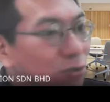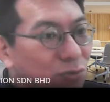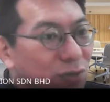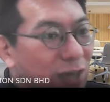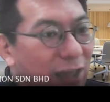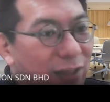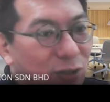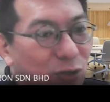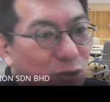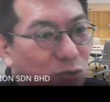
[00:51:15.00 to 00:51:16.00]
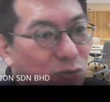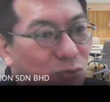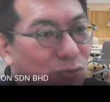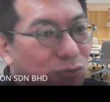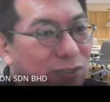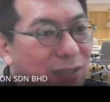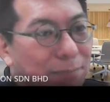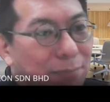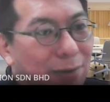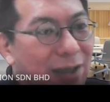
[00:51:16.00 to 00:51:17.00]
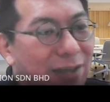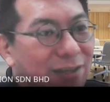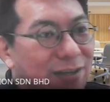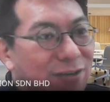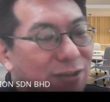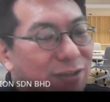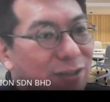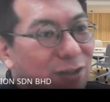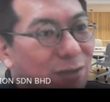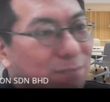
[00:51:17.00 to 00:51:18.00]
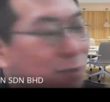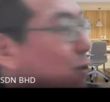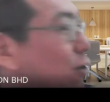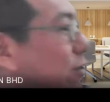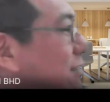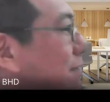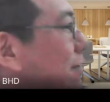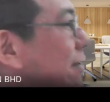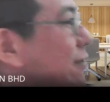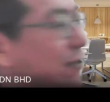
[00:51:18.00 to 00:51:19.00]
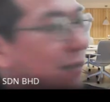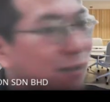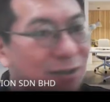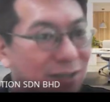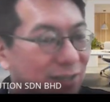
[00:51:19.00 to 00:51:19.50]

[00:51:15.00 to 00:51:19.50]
you can use supplier credit note because supplier credit note